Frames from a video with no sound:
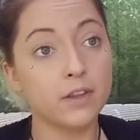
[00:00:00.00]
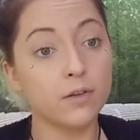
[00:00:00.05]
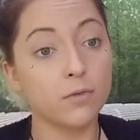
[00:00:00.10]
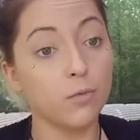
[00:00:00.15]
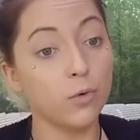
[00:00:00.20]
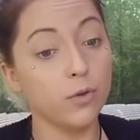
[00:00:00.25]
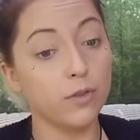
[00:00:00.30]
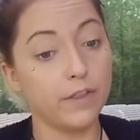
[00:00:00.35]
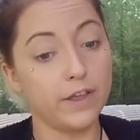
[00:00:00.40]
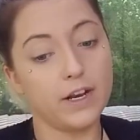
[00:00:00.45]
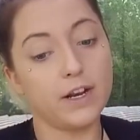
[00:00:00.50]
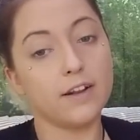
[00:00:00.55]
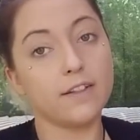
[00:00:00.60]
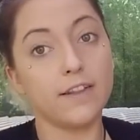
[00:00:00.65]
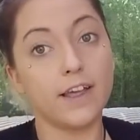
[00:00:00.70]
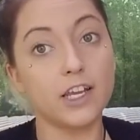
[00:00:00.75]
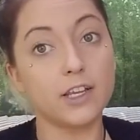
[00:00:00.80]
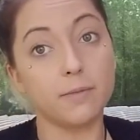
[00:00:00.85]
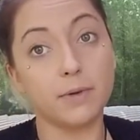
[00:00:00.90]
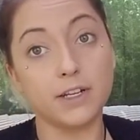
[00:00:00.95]
Well, they didn't
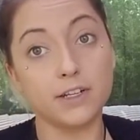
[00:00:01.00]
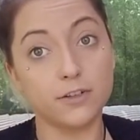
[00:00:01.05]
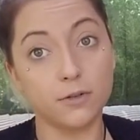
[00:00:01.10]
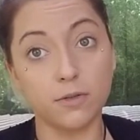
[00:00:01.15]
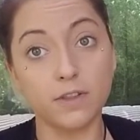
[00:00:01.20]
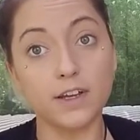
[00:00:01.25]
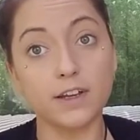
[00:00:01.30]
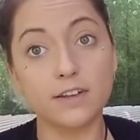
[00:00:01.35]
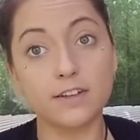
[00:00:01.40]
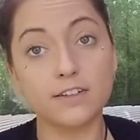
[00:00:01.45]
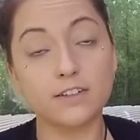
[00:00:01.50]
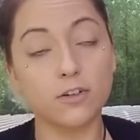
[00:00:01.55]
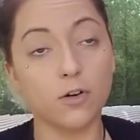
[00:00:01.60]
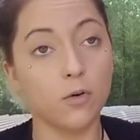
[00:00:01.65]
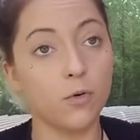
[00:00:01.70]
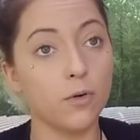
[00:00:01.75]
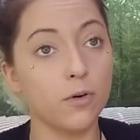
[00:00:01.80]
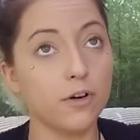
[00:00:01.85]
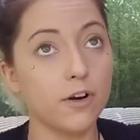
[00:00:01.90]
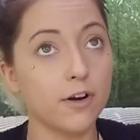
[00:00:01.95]
like me, so this,
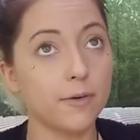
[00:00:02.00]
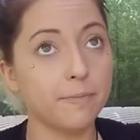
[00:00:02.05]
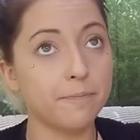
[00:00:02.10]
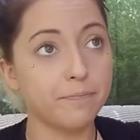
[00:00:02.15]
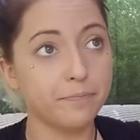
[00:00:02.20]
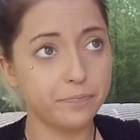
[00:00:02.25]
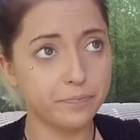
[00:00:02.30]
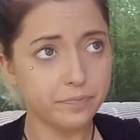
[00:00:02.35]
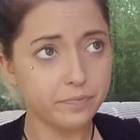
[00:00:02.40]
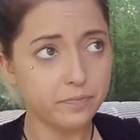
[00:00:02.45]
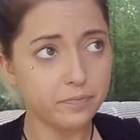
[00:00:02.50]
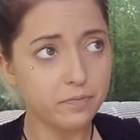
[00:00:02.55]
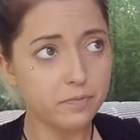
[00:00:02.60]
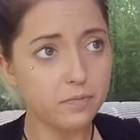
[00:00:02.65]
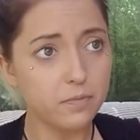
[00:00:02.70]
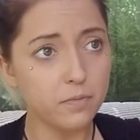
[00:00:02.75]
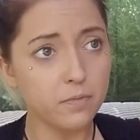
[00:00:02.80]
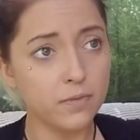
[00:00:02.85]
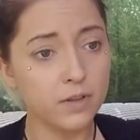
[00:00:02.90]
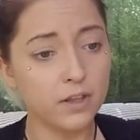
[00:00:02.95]
or
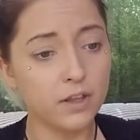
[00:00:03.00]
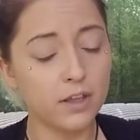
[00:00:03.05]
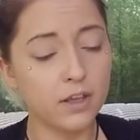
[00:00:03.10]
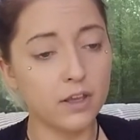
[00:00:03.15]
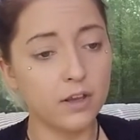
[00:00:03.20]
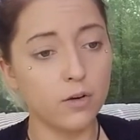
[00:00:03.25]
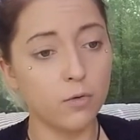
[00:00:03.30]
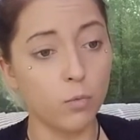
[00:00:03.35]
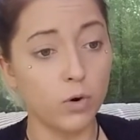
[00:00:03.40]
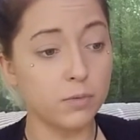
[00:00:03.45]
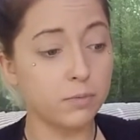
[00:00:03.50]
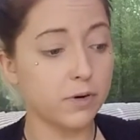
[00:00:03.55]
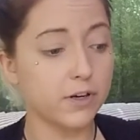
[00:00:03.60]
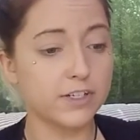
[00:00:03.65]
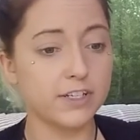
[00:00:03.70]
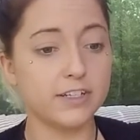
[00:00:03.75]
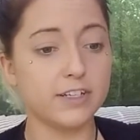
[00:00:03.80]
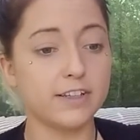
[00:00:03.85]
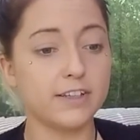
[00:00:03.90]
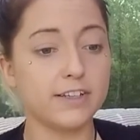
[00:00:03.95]
one
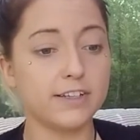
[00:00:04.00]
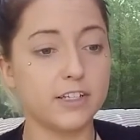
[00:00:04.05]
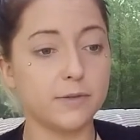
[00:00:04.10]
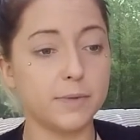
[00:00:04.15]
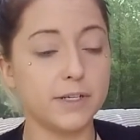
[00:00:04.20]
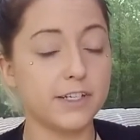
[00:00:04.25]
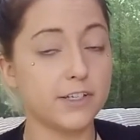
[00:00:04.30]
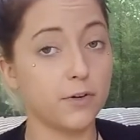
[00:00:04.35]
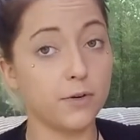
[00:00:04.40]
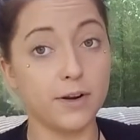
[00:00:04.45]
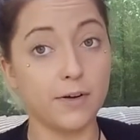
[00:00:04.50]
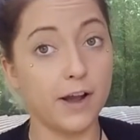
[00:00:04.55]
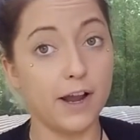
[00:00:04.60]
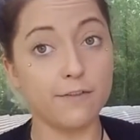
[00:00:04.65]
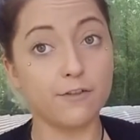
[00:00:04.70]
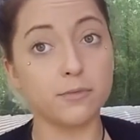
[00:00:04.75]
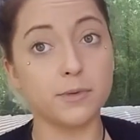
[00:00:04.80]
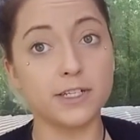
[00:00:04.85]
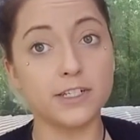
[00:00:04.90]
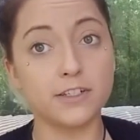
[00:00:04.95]
person did this to me, so now
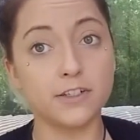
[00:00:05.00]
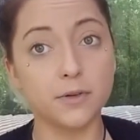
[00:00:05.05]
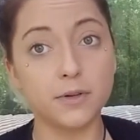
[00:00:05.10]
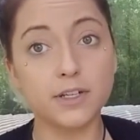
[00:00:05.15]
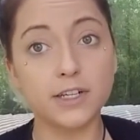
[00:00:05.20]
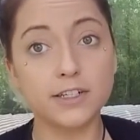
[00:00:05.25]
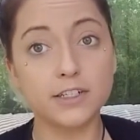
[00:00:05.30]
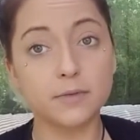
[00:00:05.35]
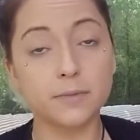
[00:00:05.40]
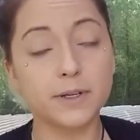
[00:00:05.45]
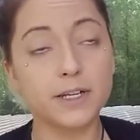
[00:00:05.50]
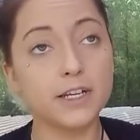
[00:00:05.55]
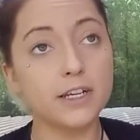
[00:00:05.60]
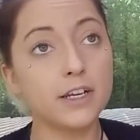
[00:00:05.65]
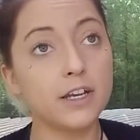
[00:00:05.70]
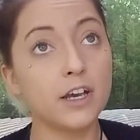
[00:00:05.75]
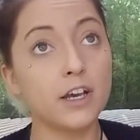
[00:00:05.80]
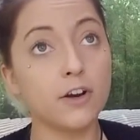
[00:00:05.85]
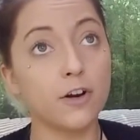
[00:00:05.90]
everybody's doing it to me.